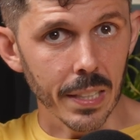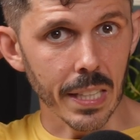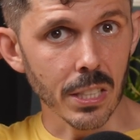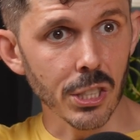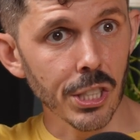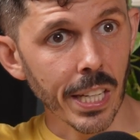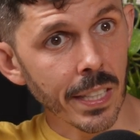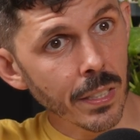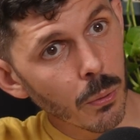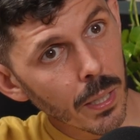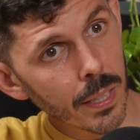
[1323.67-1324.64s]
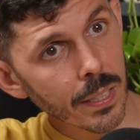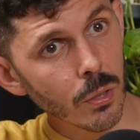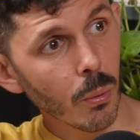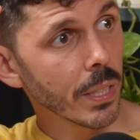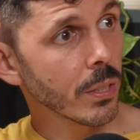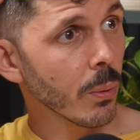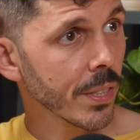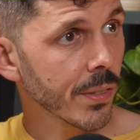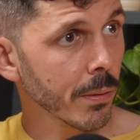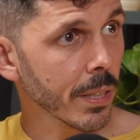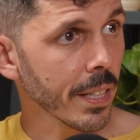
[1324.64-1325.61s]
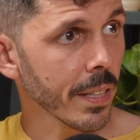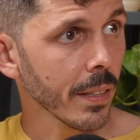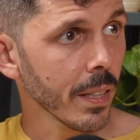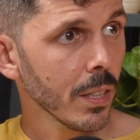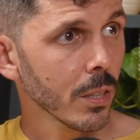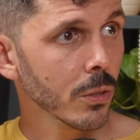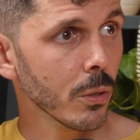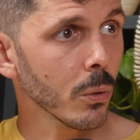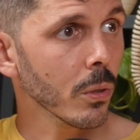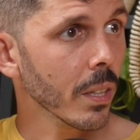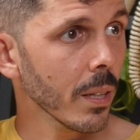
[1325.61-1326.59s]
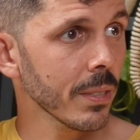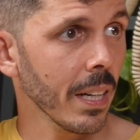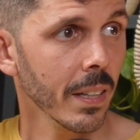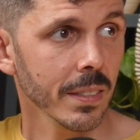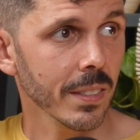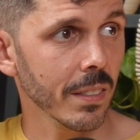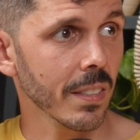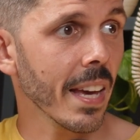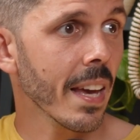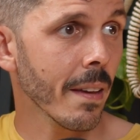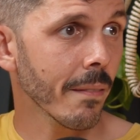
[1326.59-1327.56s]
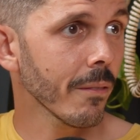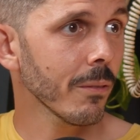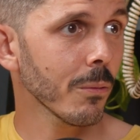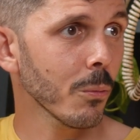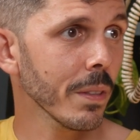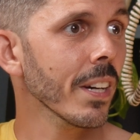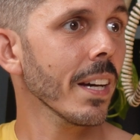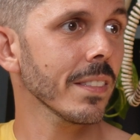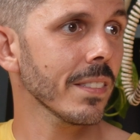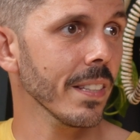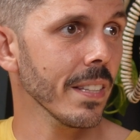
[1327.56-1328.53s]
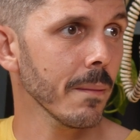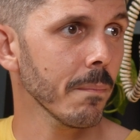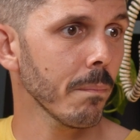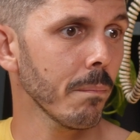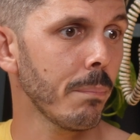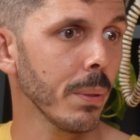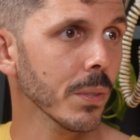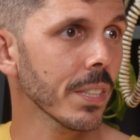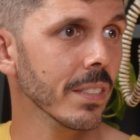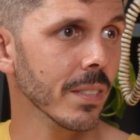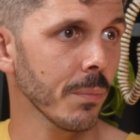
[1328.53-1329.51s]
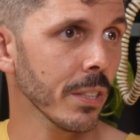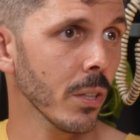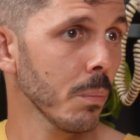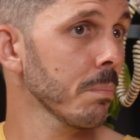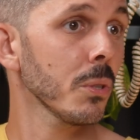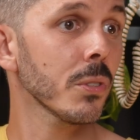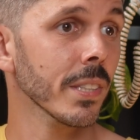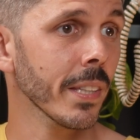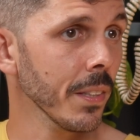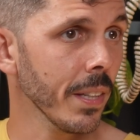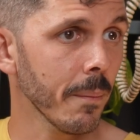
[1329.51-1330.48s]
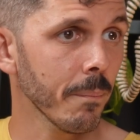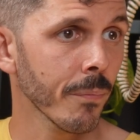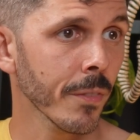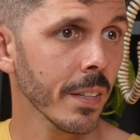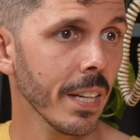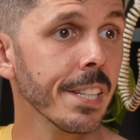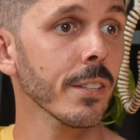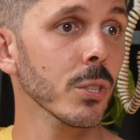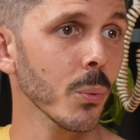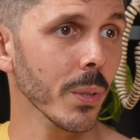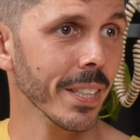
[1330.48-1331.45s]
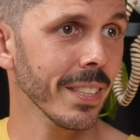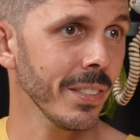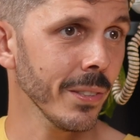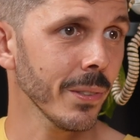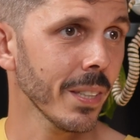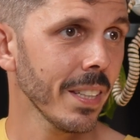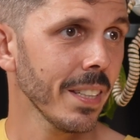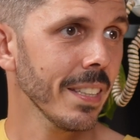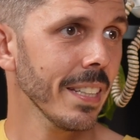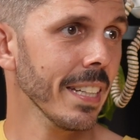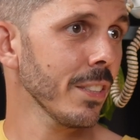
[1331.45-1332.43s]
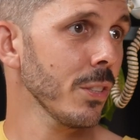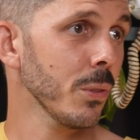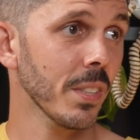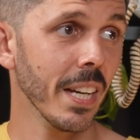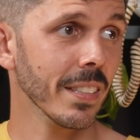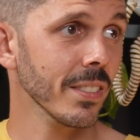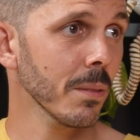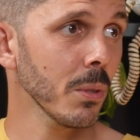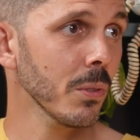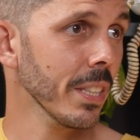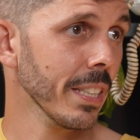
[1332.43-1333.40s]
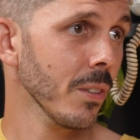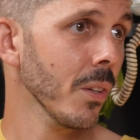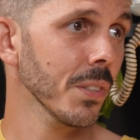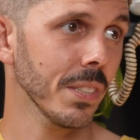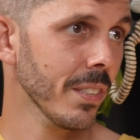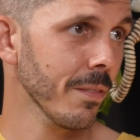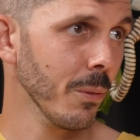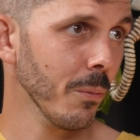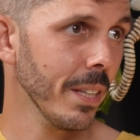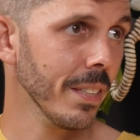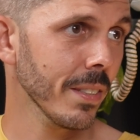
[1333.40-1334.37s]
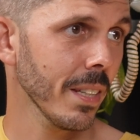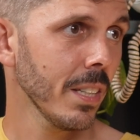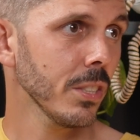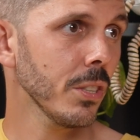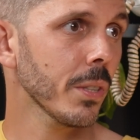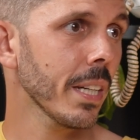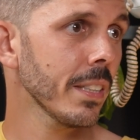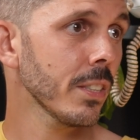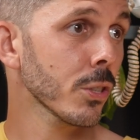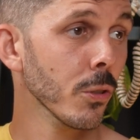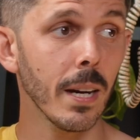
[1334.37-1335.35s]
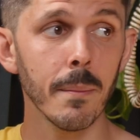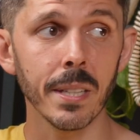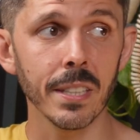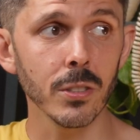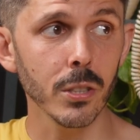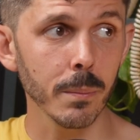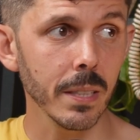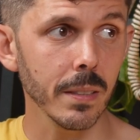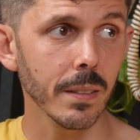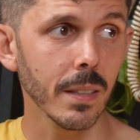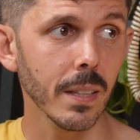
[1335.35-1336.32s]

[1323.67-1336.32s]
In January 2023, Google comes out and says, hey, we've got a team building something called MusicLM. And here's what it can do. It can do text to music in all these different ways. You can describe an instrument.